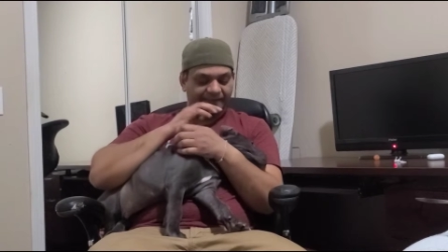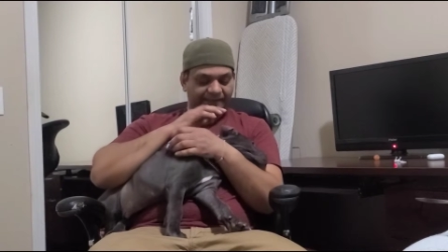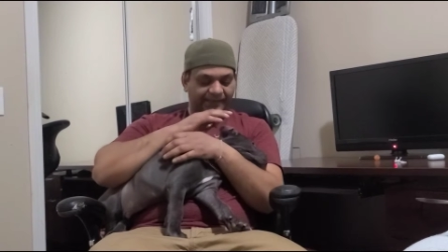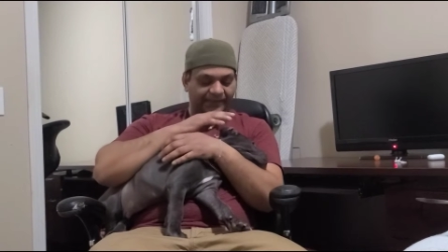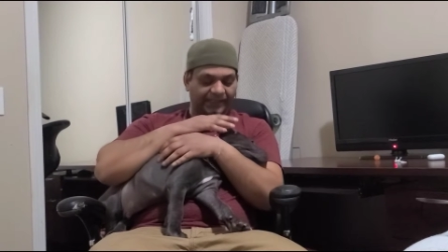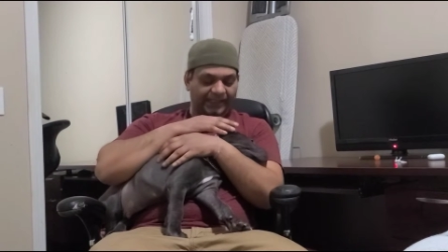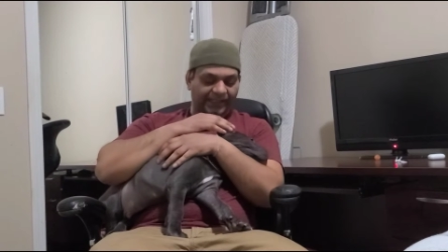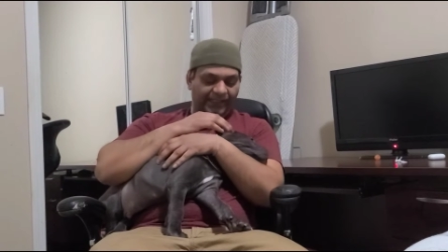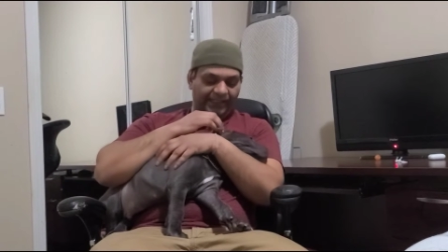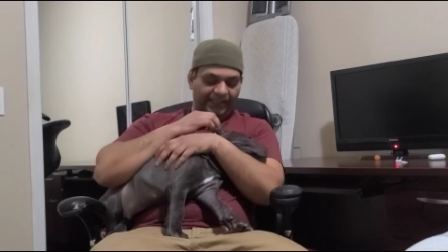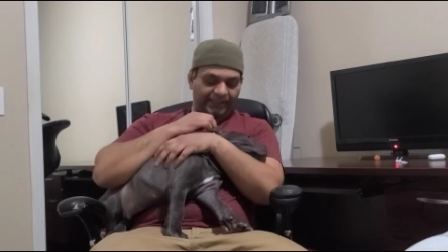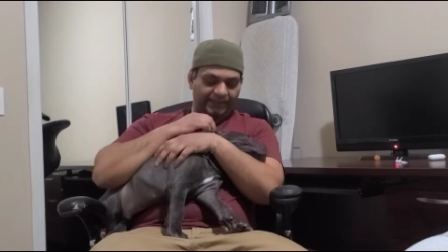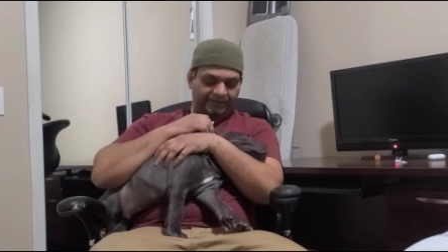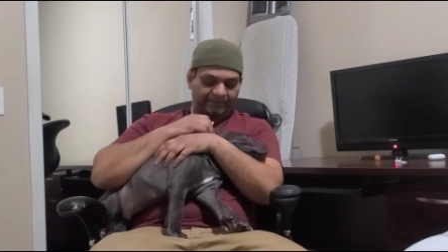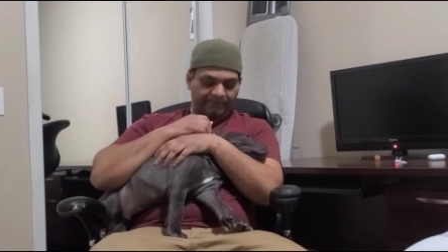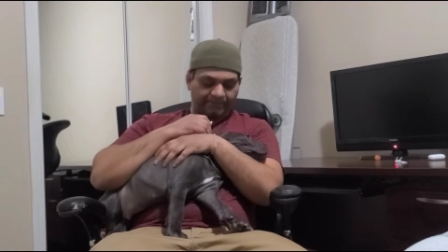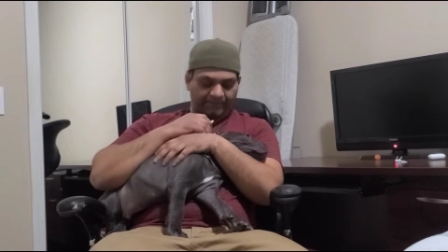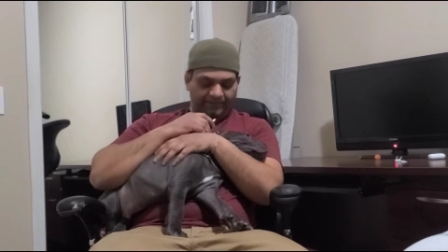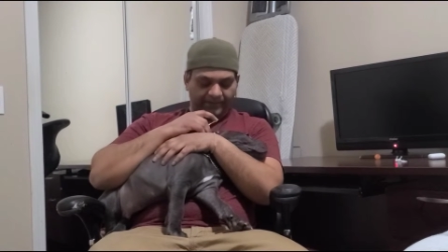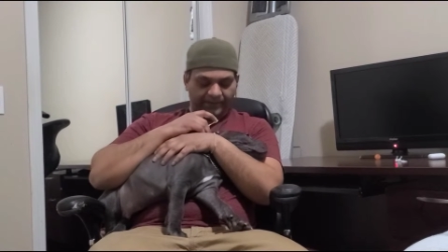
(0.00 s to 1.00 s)
tight
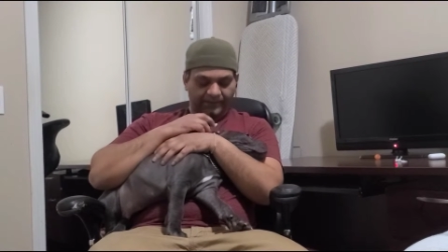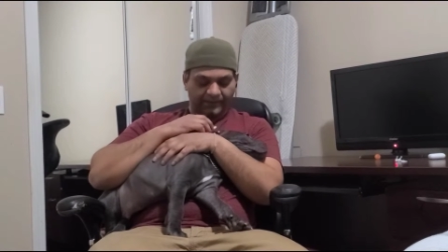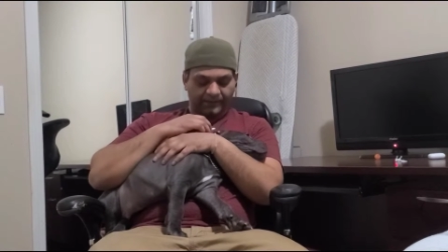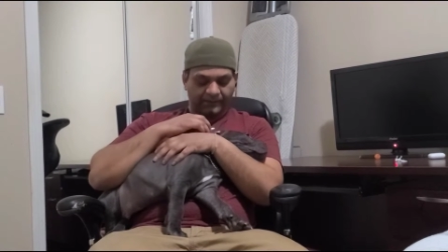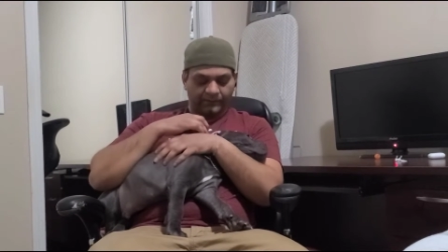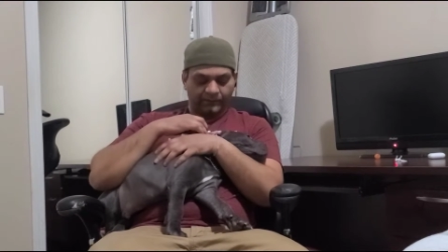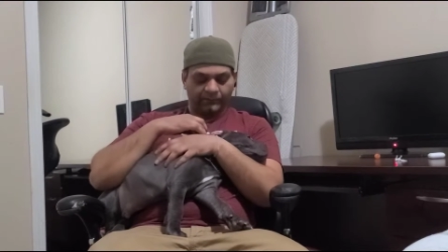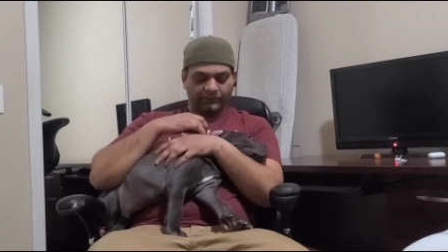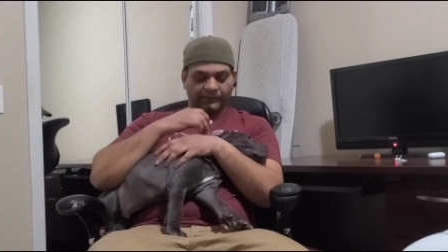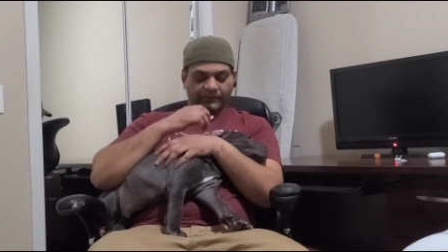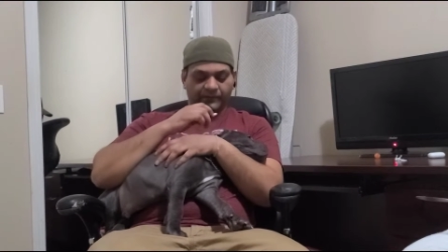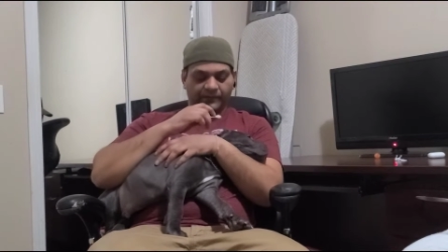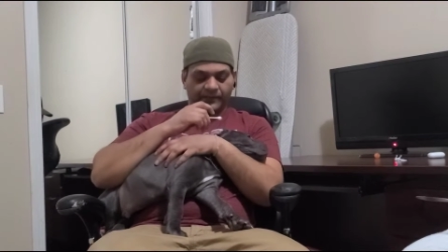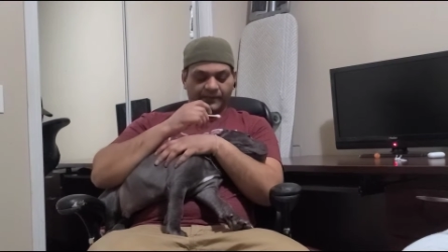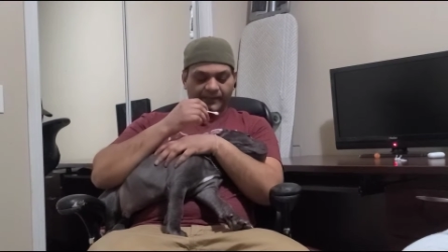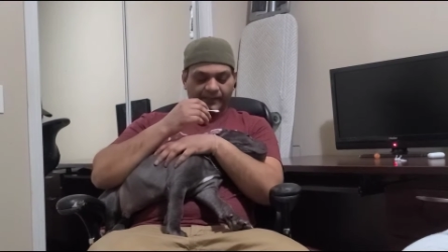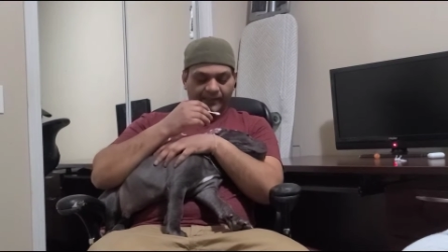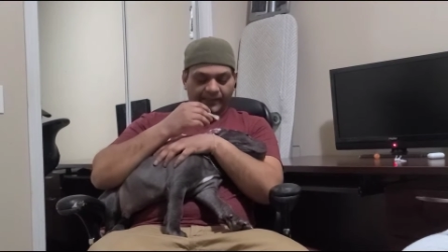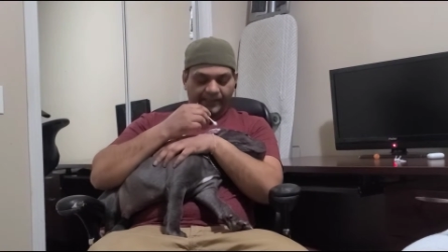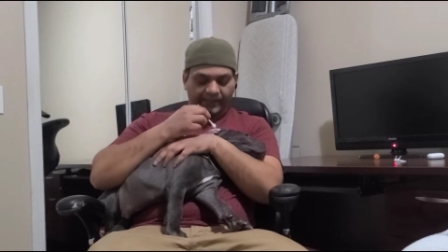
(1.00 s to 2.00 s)

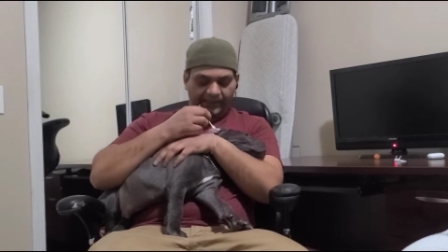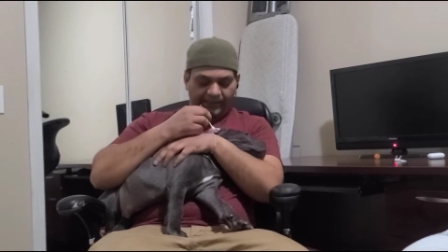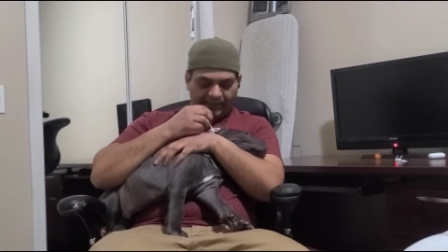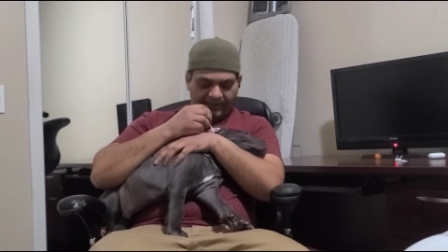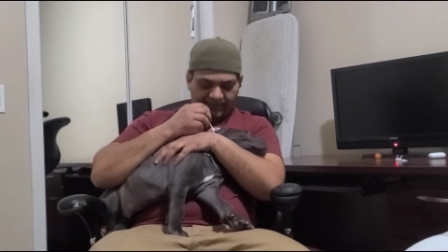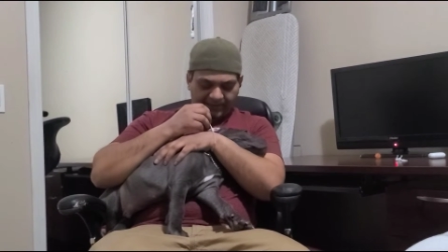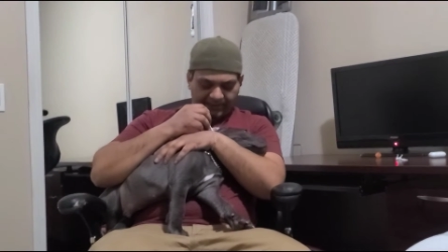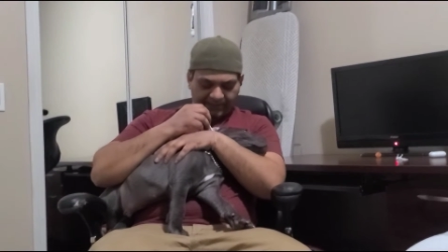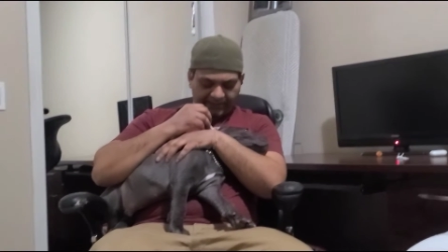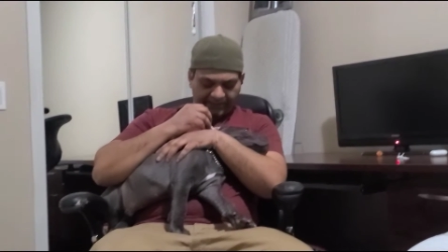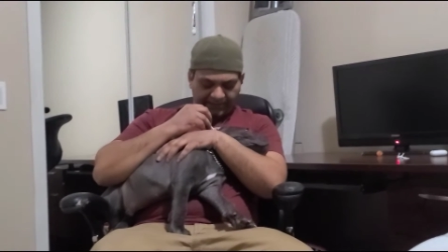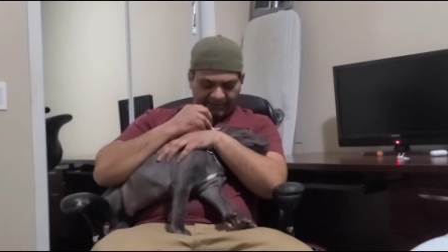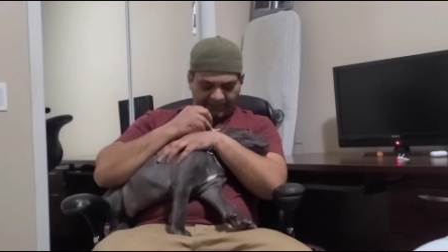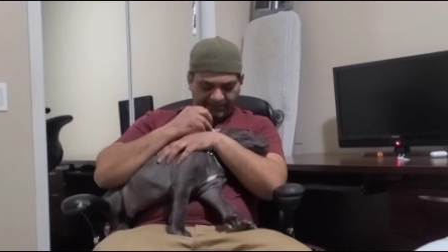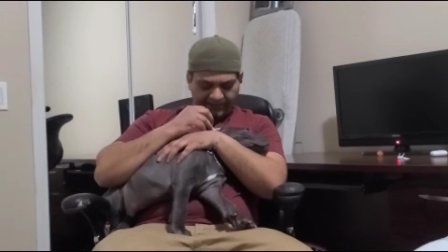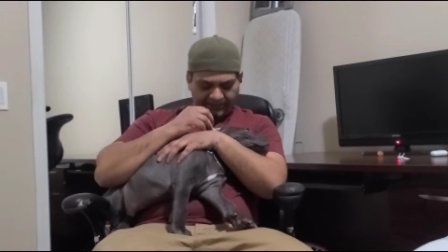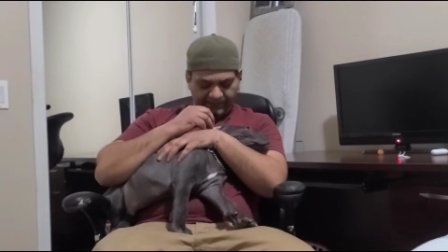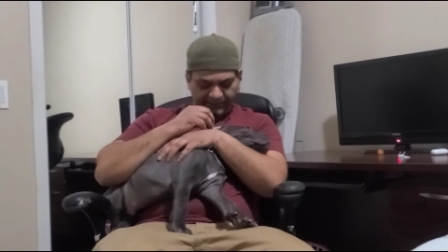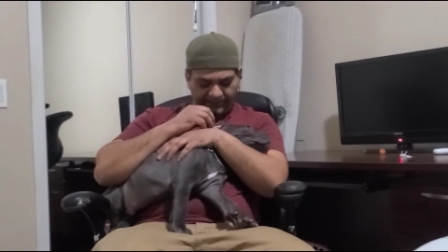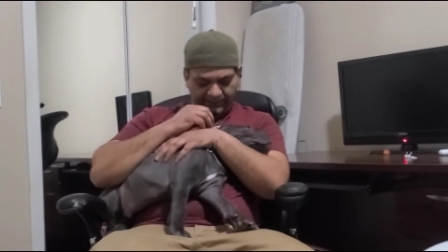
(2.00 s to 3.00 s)
and I
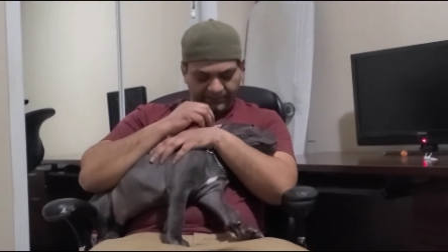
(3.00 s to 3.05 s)
clean